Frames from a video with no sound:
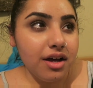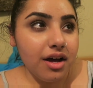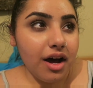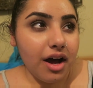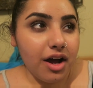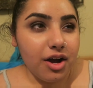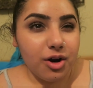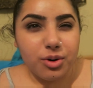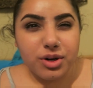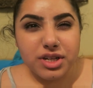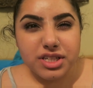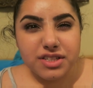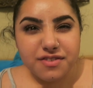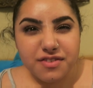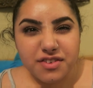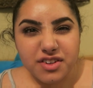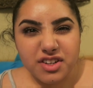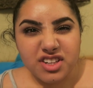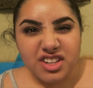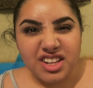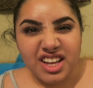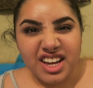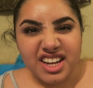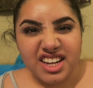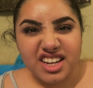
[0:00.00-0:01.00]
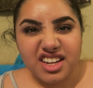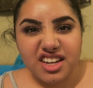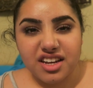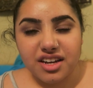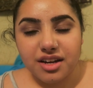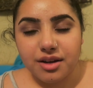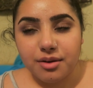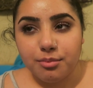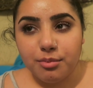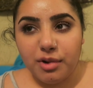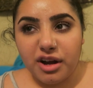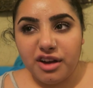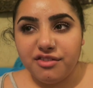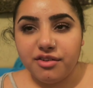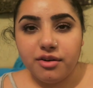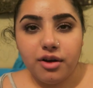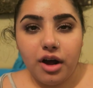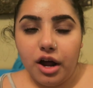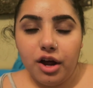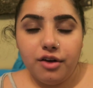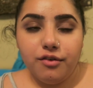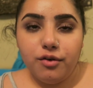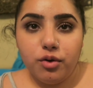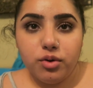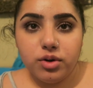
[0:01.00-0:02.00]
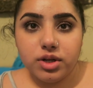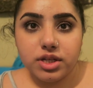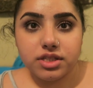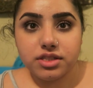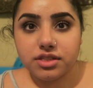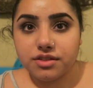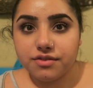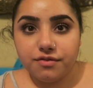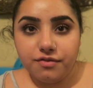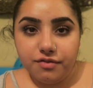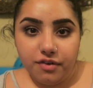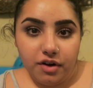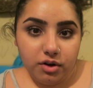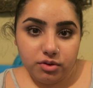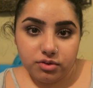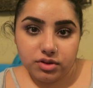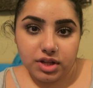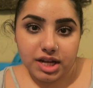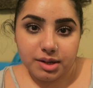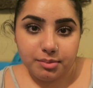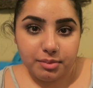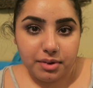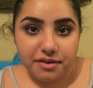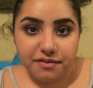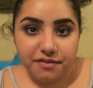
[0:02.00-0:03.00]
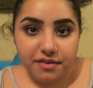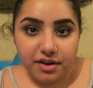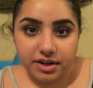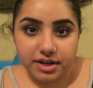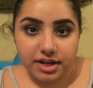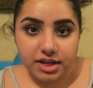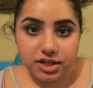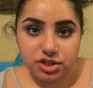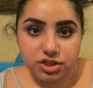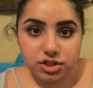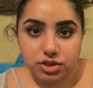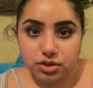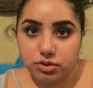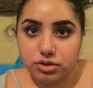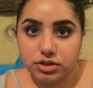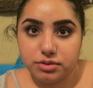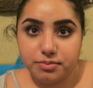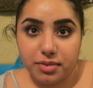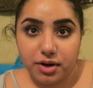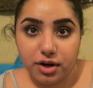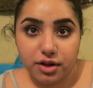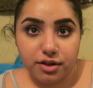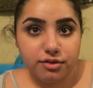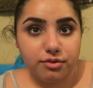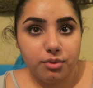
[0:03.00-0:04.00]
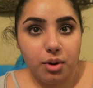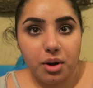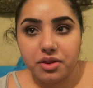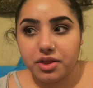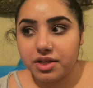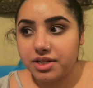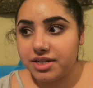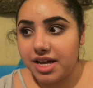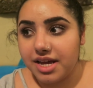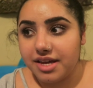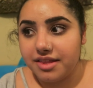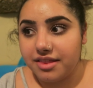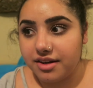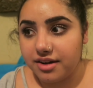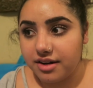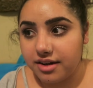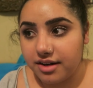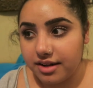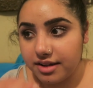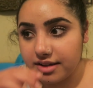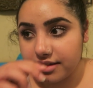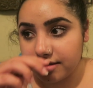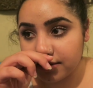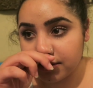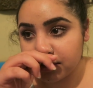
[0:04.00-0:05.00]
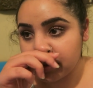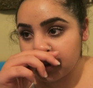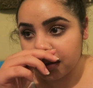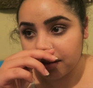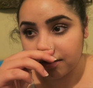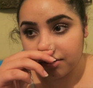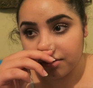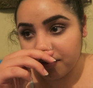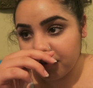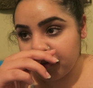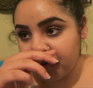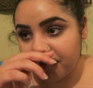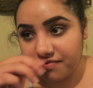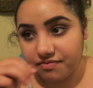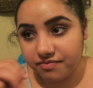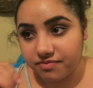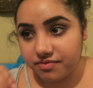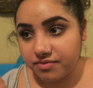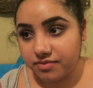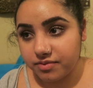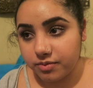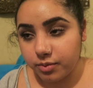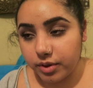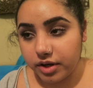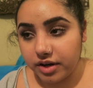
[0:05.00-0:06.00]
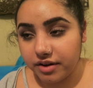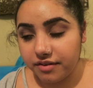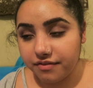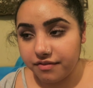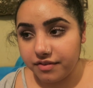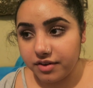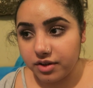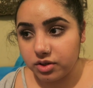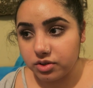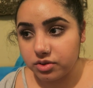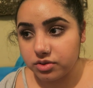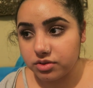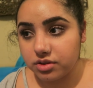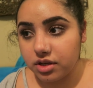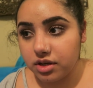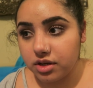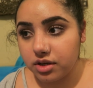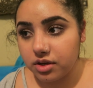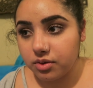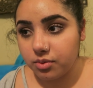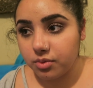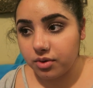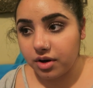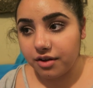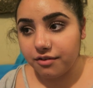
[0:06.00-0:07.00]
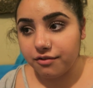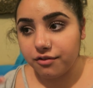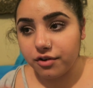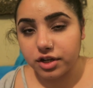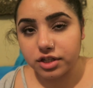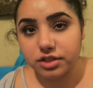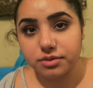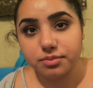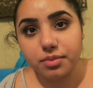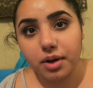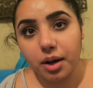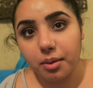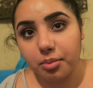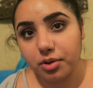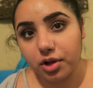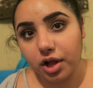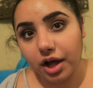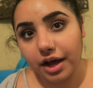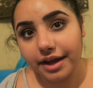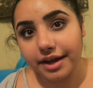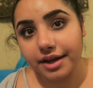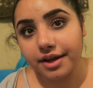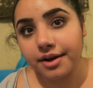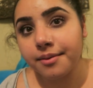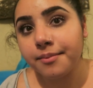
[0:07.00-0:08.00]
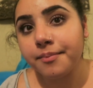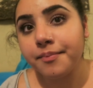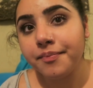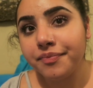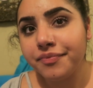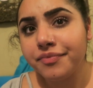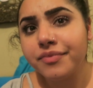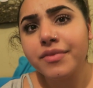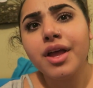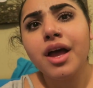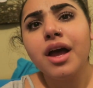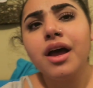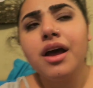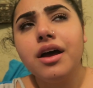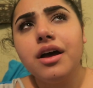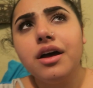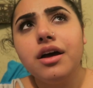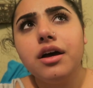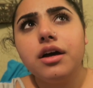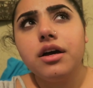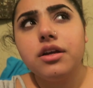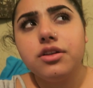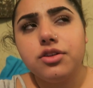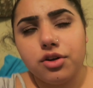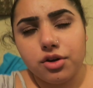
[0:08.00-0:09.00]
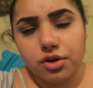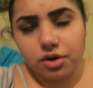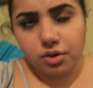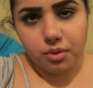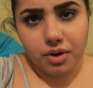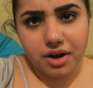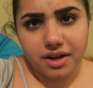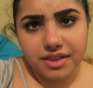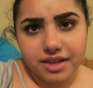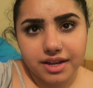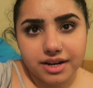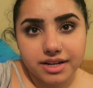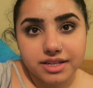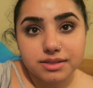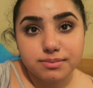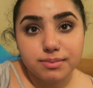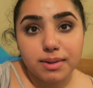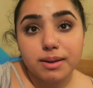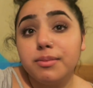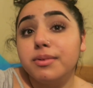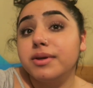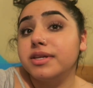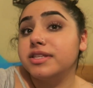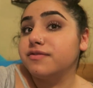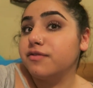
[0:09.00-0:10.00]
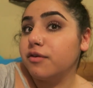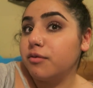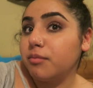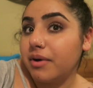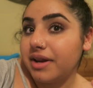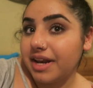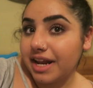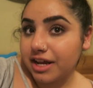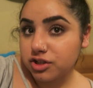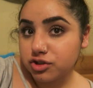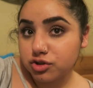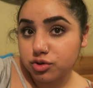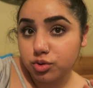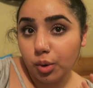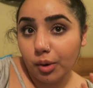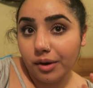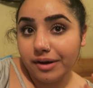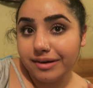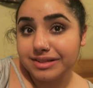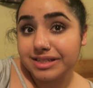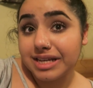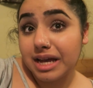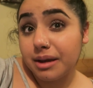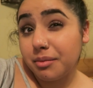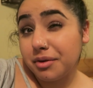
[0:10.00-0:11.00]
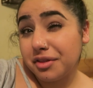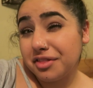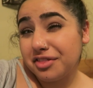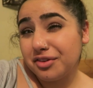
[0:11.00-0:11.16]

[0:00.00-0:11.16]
I always feel like I've always felt like my foundation looks better throughout the day than it is when I first apply it. Don't know why that is. Maybe it's from my natural oils coming